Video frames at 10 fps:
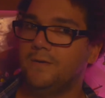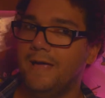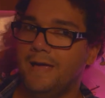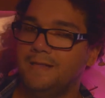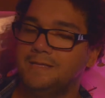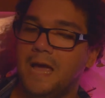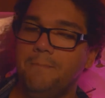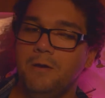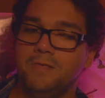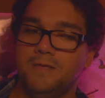and
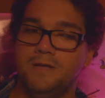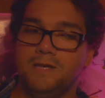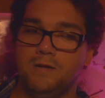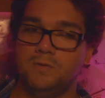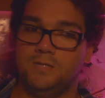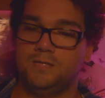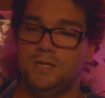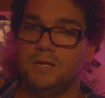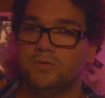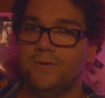typing with the Nintendo Switch's
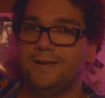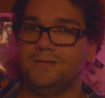touchscreen